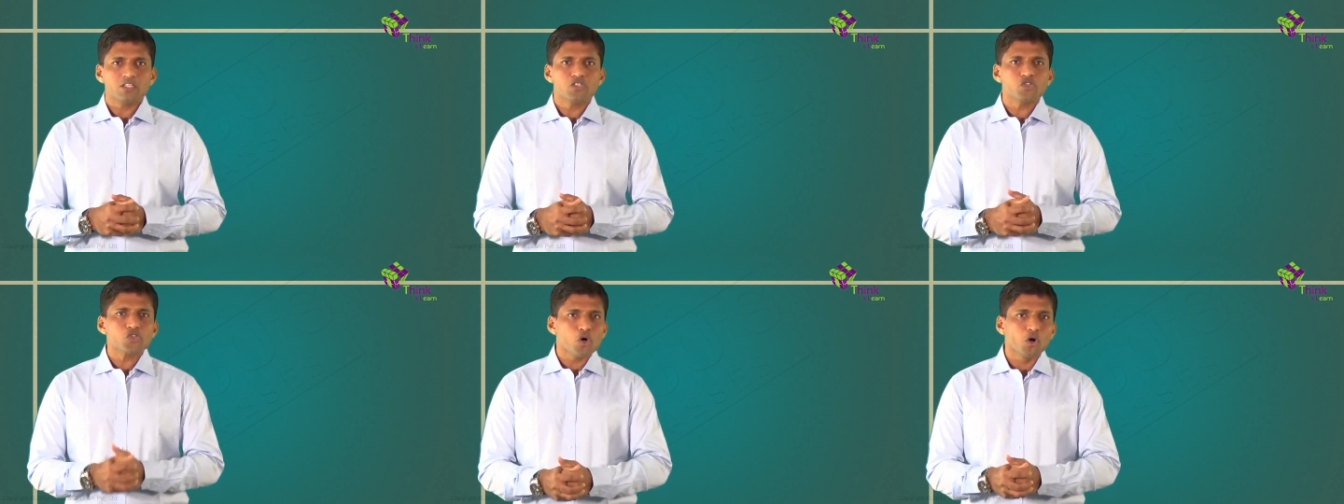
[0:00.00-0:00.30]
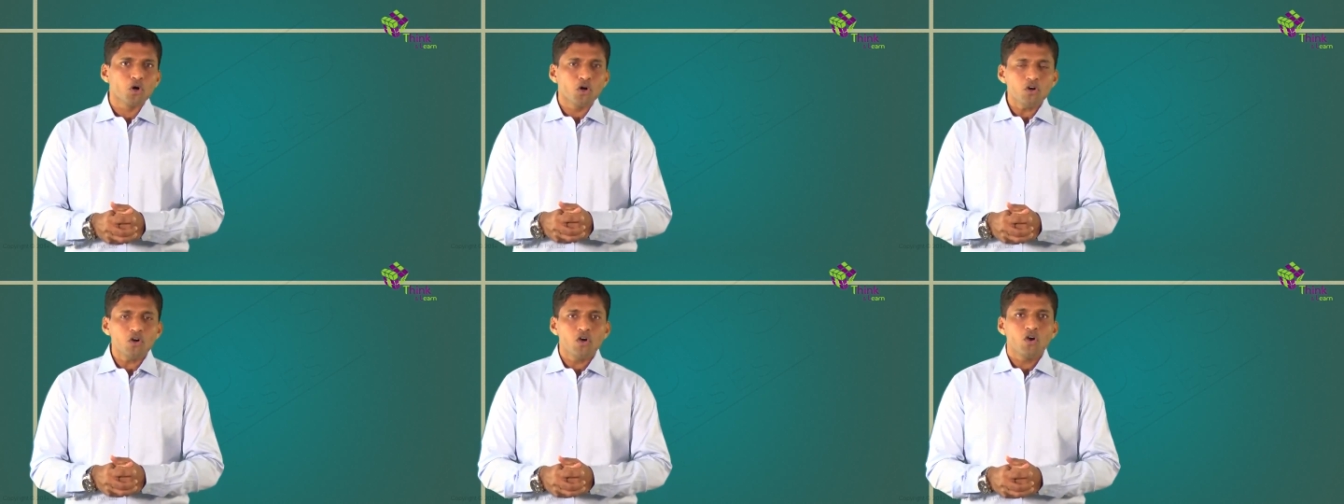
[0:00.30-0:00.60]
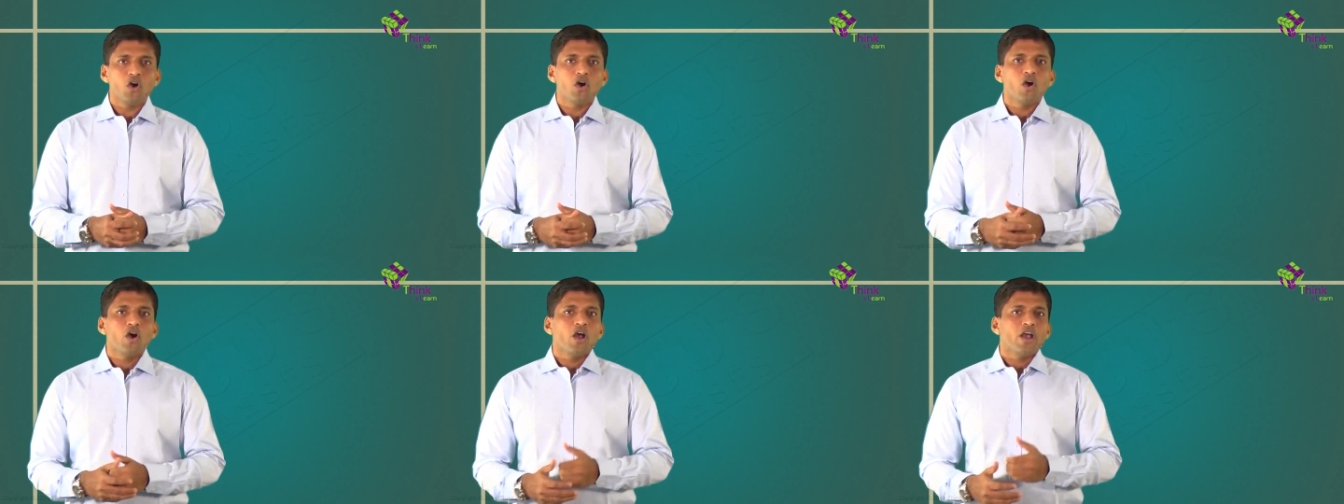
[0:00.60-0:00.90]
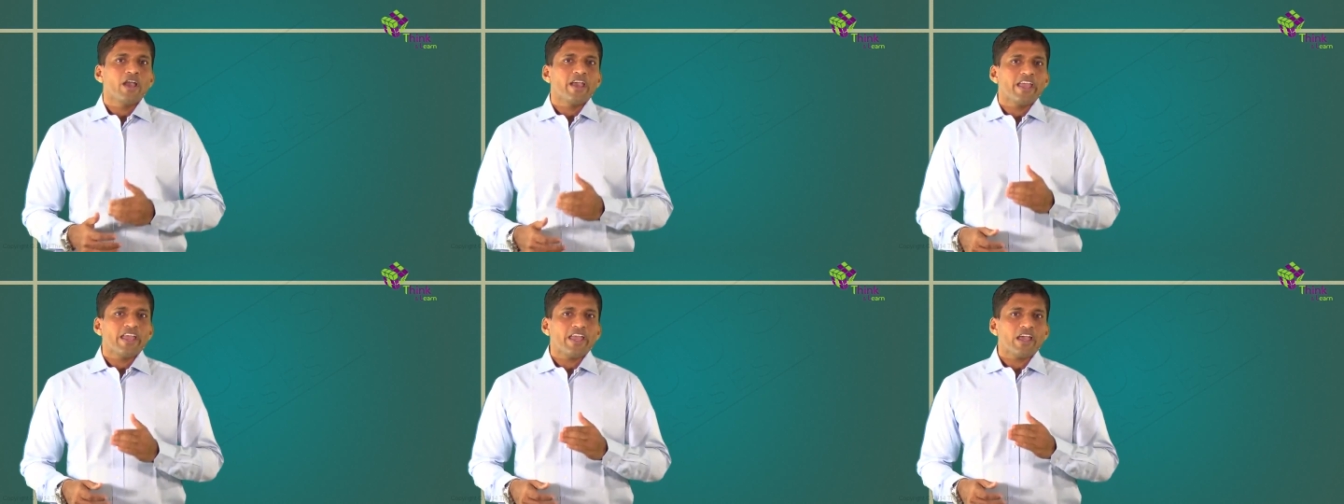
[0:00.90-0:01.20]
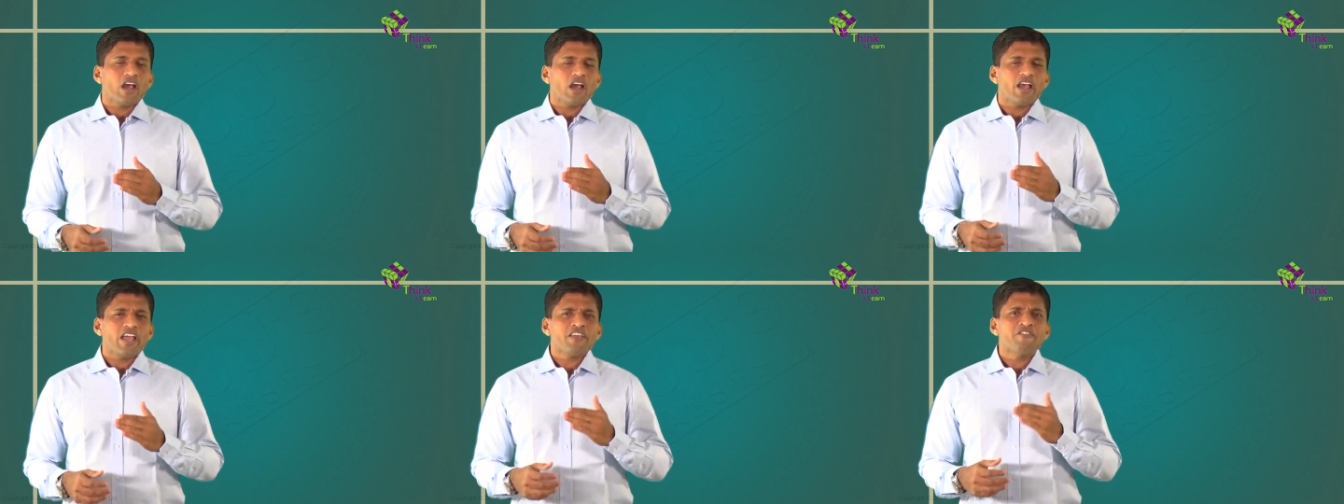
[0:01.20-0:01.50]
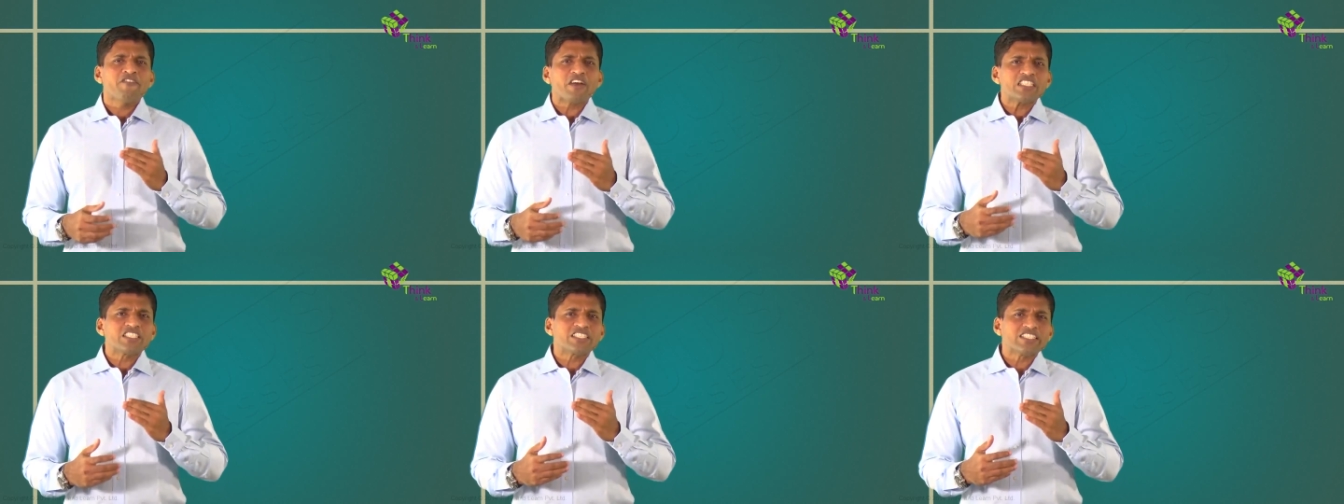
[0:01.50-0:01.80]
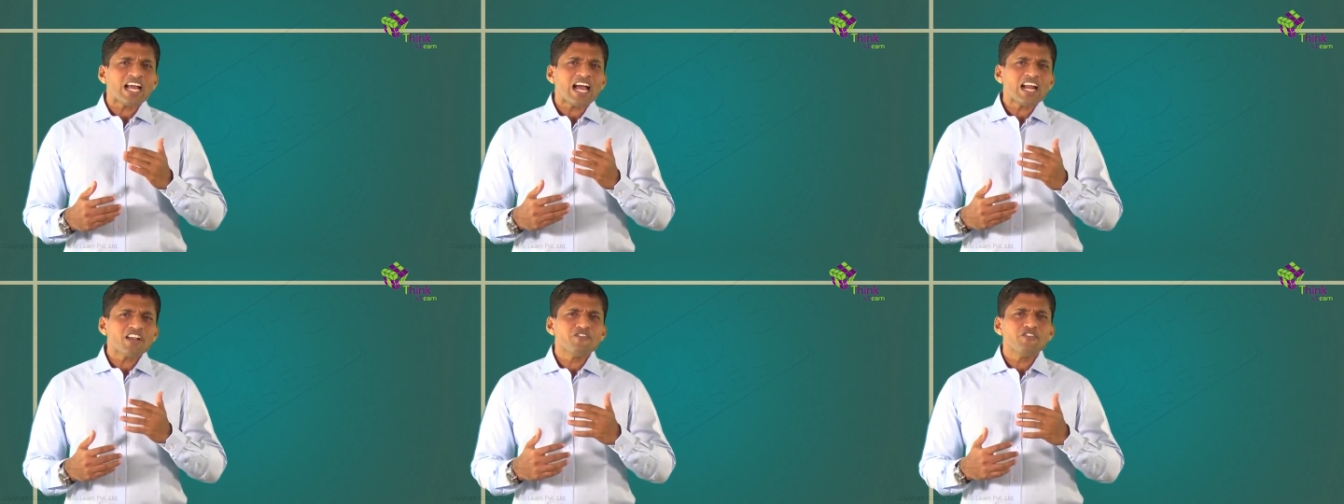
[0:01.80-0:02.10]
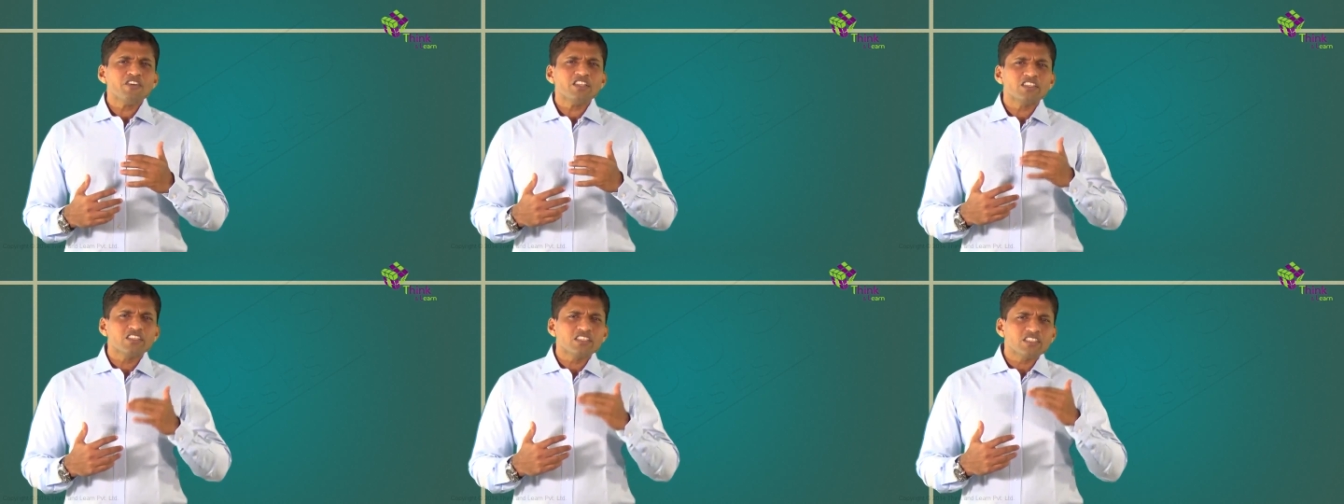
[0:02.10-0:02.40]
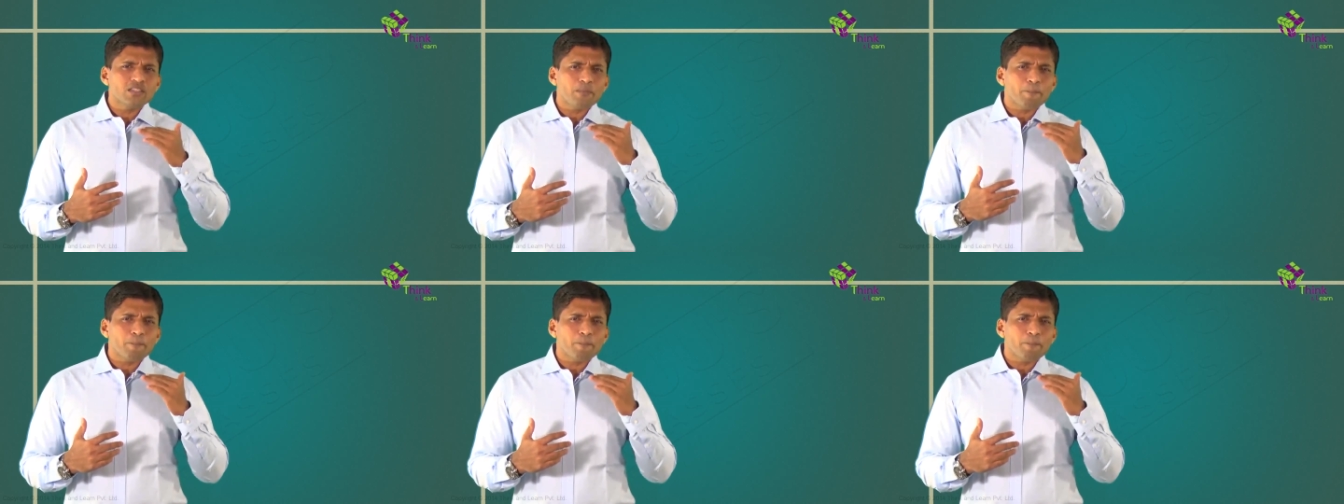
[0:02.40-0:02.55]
So if I start with